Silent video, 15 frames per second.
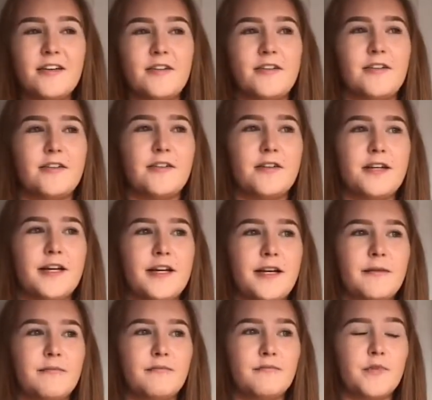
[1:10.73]
or
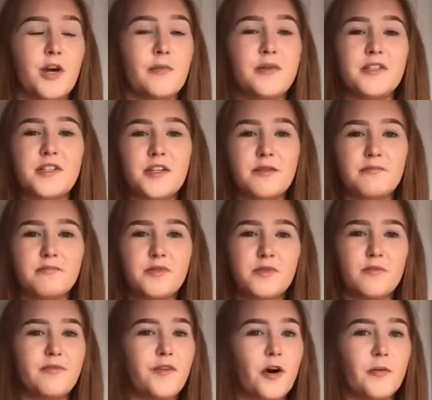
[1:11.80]
um, go into
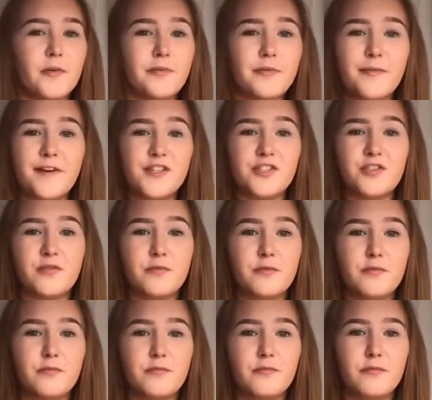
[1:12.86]
some form of
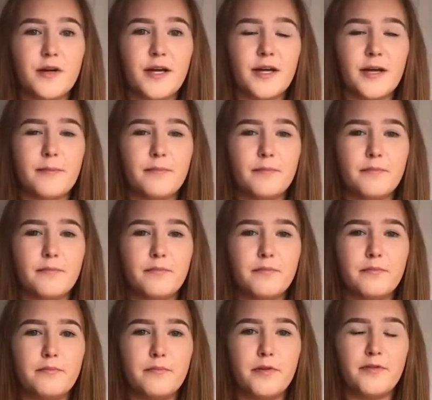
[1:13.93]
professional um,
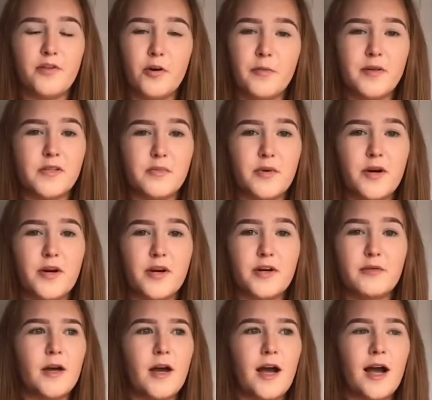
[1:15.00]
performance
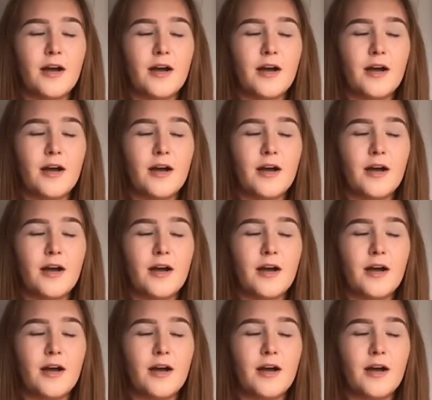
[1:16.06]
work.